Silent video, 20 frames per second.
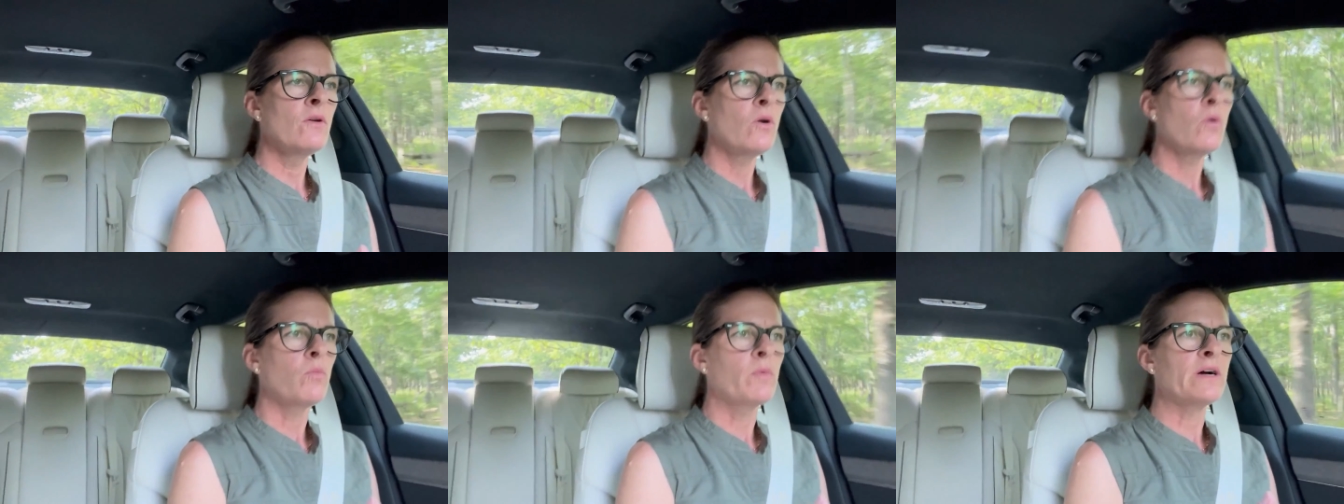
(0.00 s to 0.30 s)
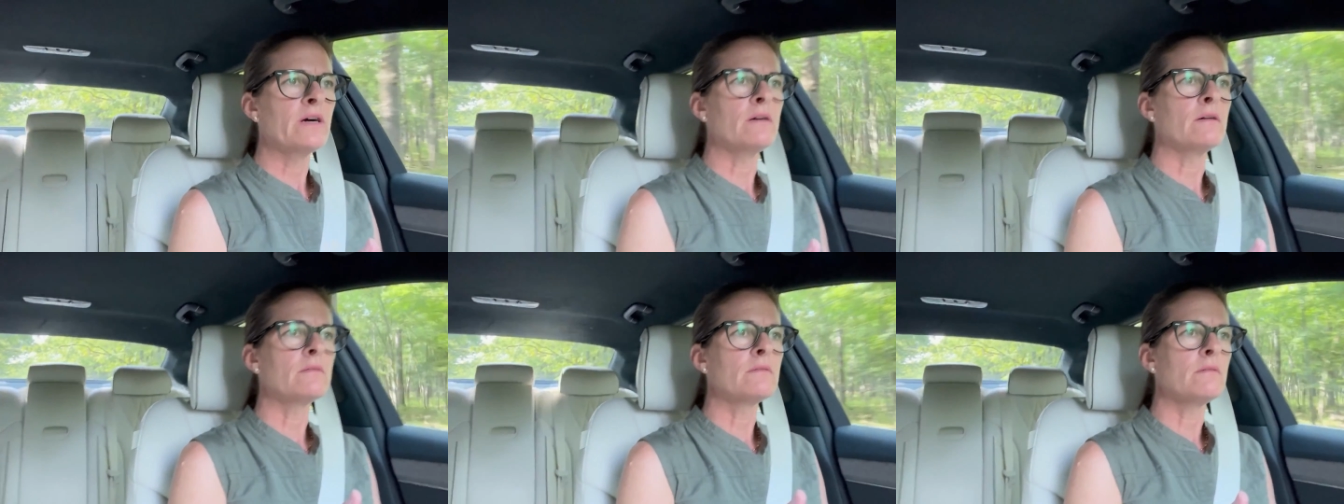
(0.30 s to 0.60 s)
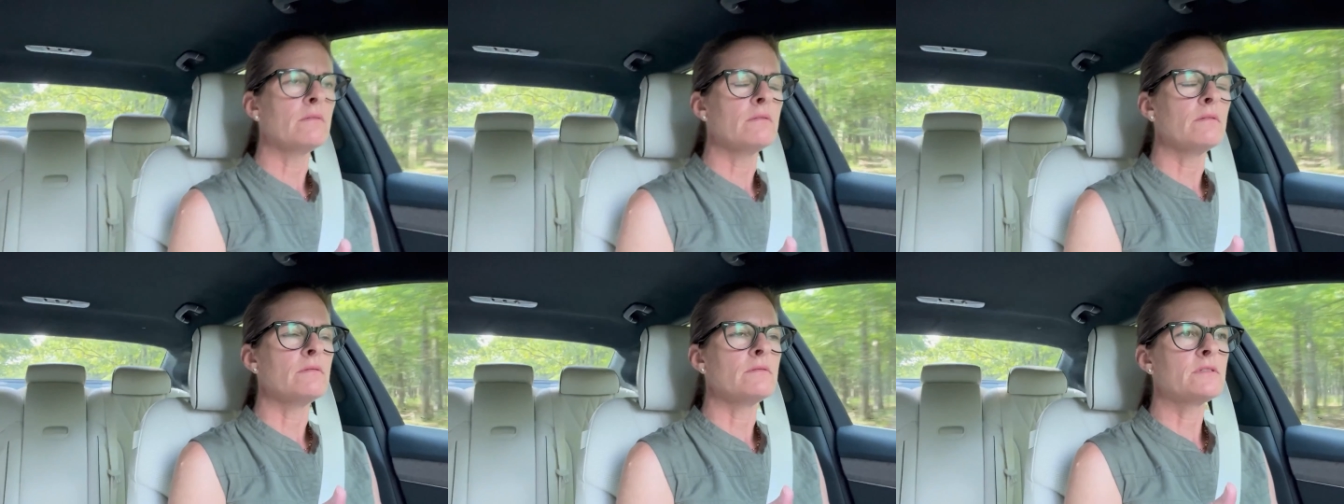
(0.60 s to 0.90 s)
Well,
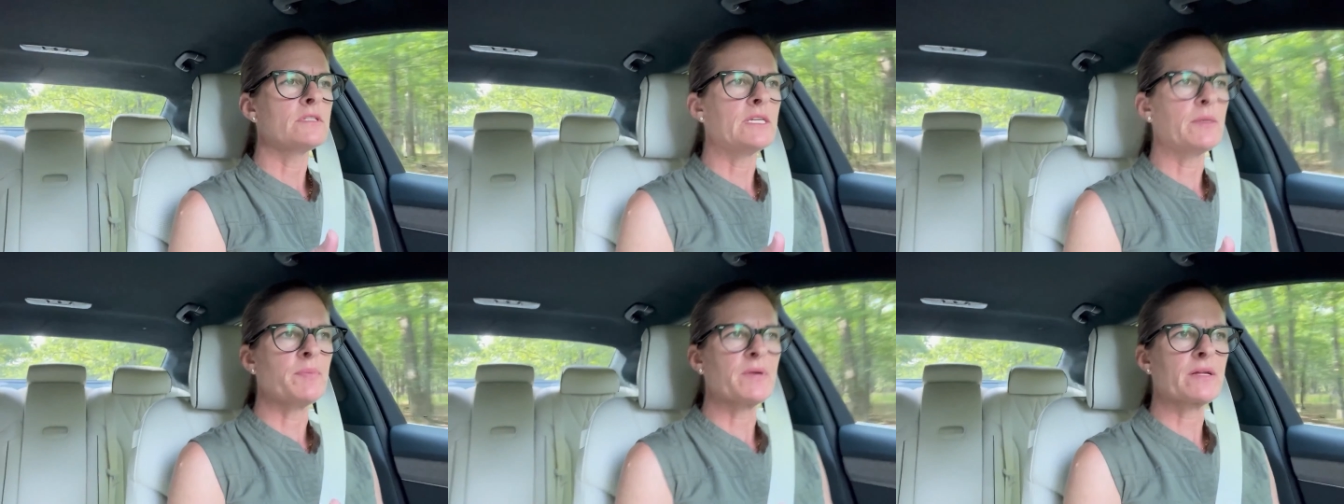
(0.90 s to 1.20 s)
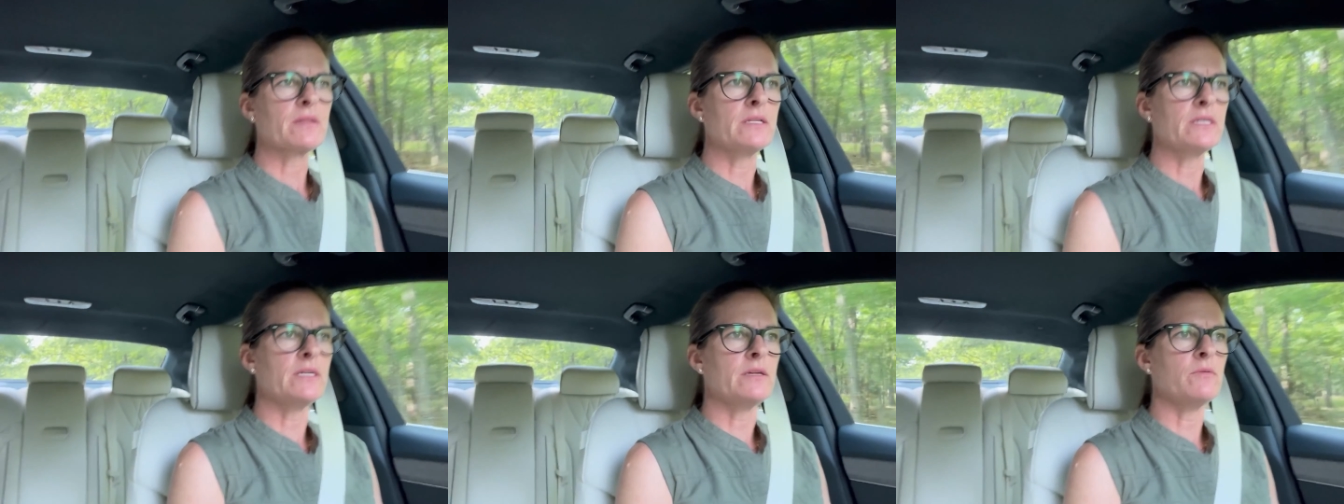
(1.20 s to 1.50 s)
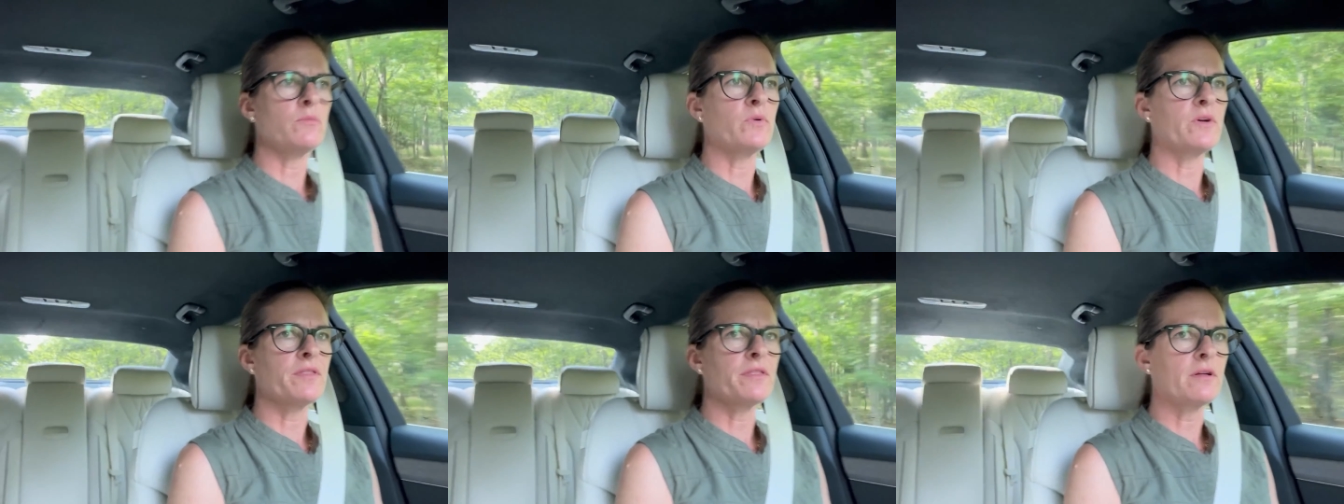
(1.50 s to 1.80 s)
typically
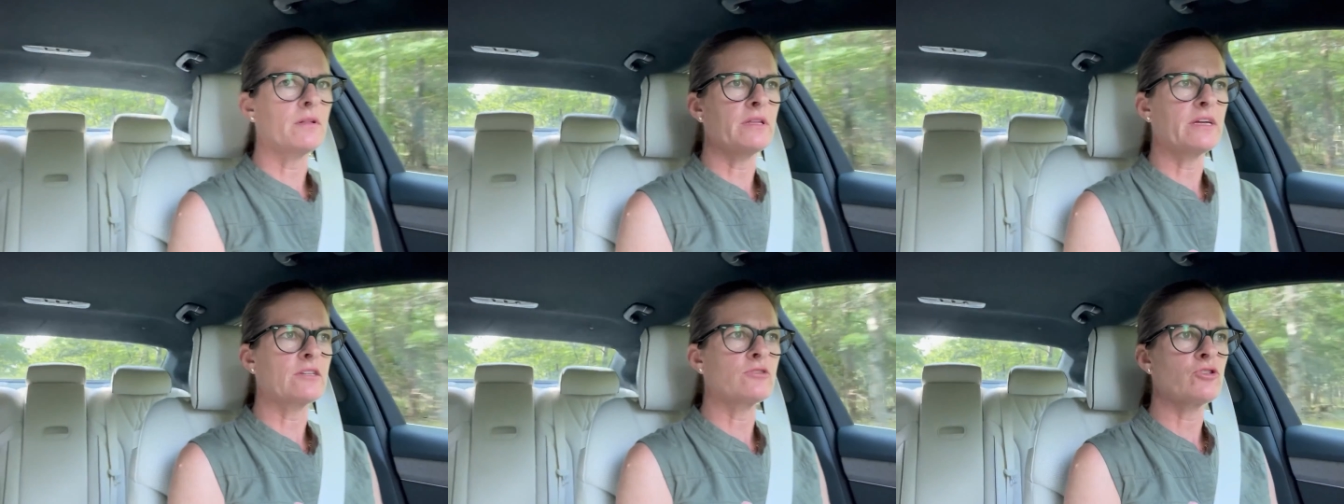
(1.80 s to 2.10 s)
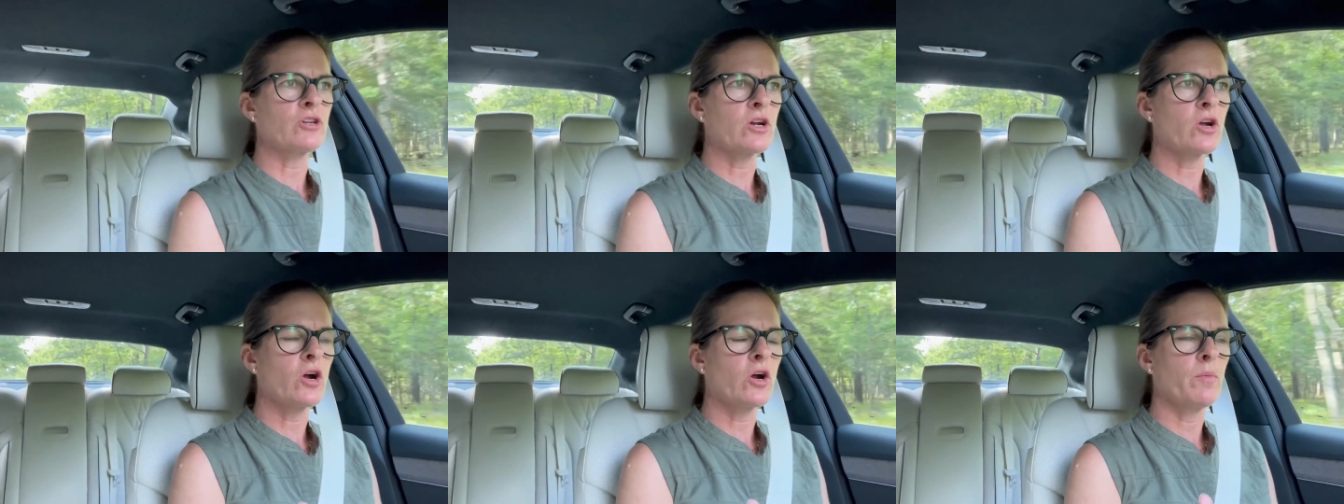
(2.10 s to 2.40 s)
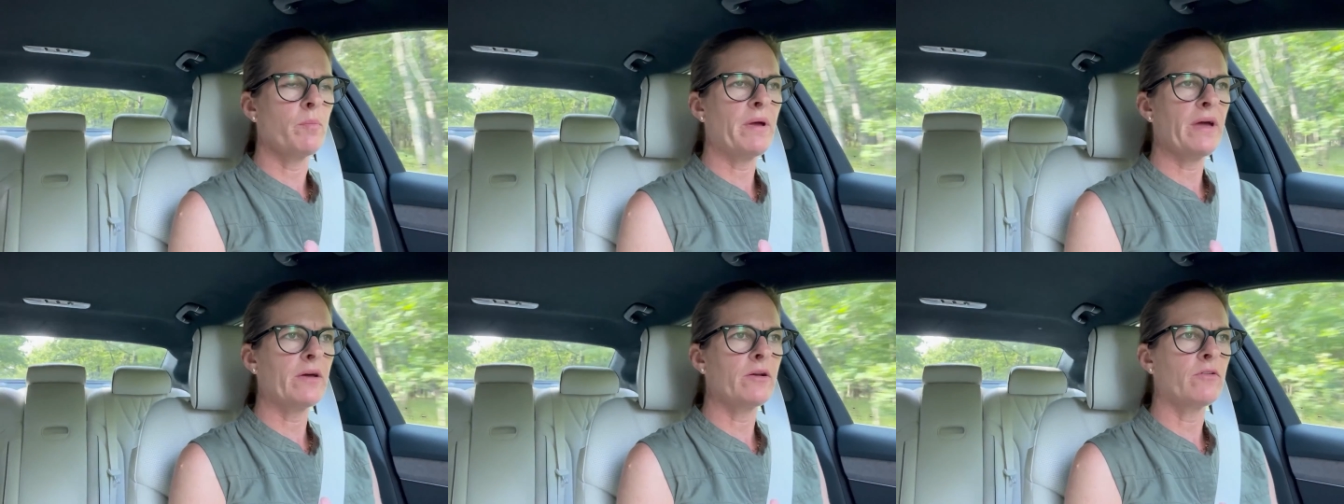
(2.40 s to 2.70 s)
with electric car
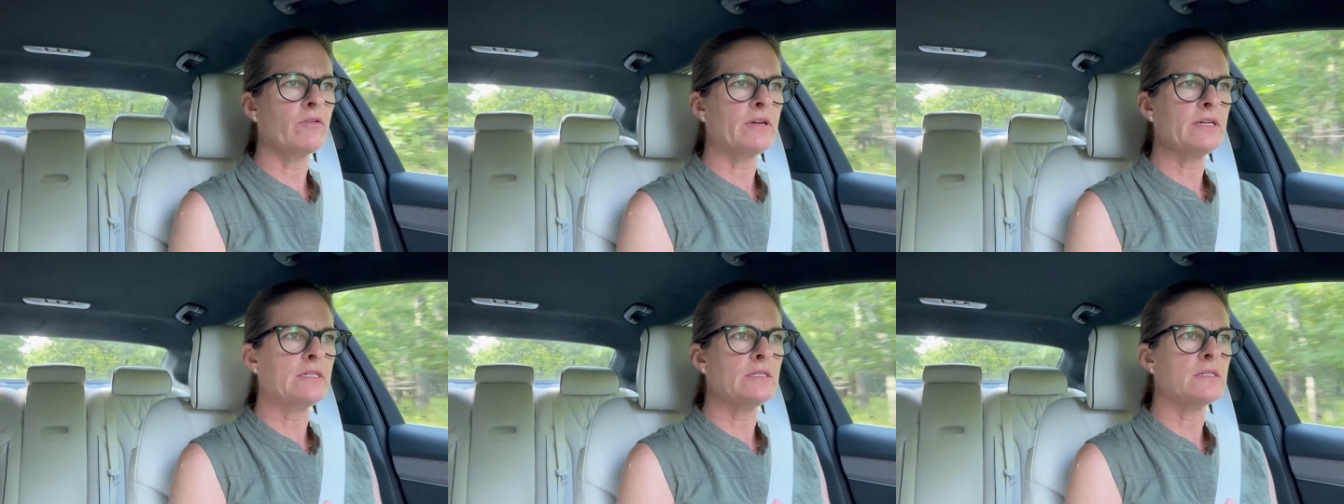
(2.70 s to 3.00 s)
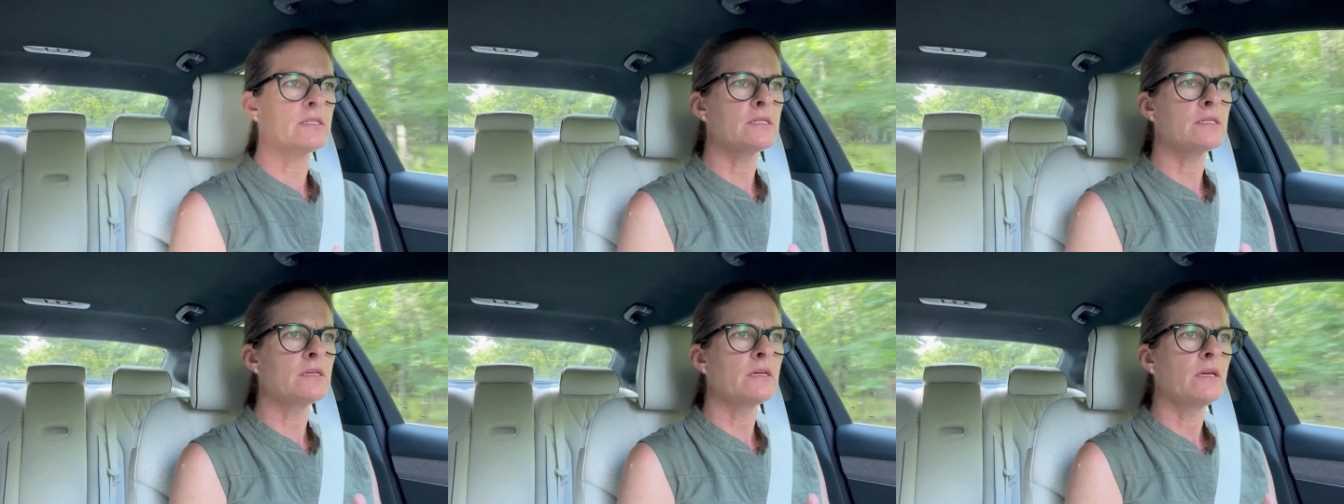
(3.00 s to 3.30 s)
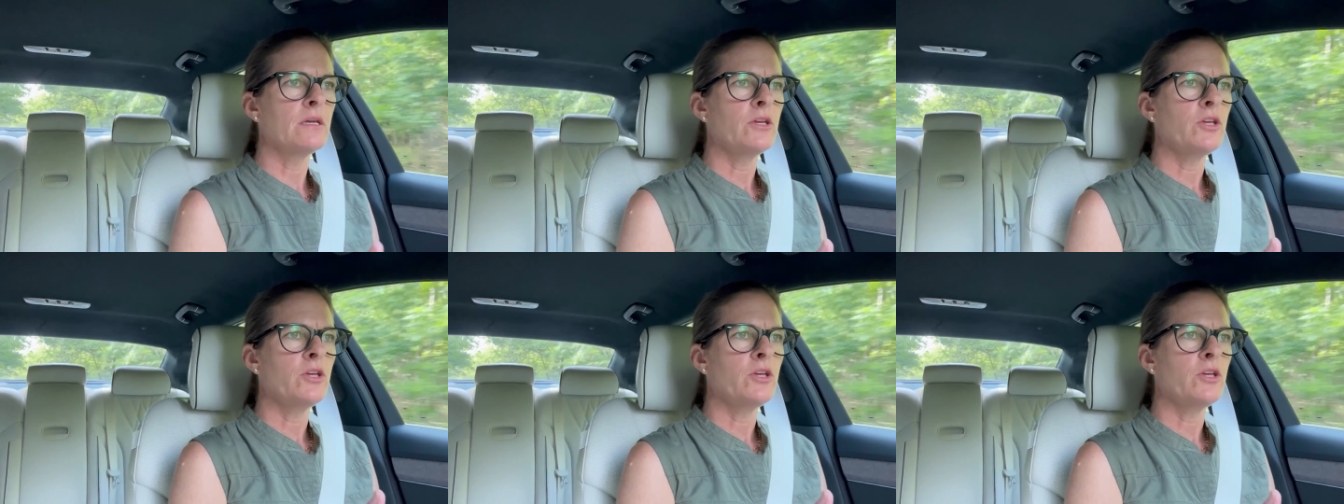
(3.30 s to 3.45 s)
batteries,